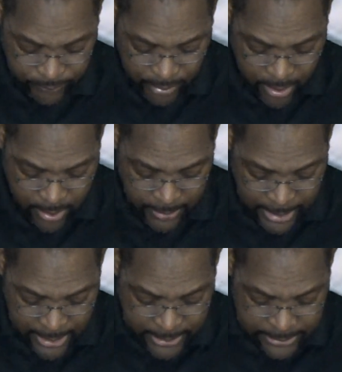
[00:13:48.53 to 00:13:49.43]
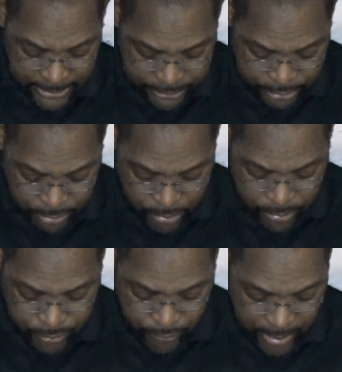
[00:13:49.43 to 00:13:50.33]
of the heart that
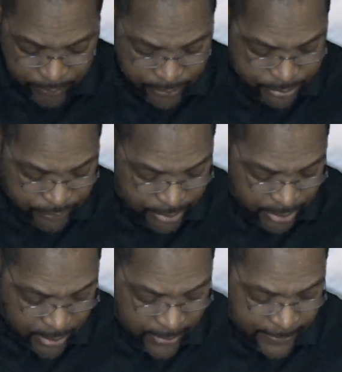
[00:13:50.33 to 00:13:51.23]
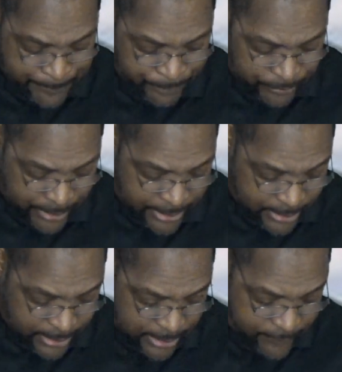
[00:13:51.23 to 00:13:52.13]
shows reverence for God
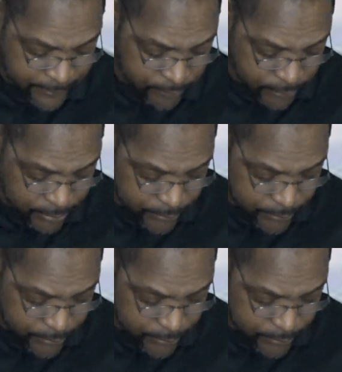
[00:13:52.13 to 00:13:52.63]
and loving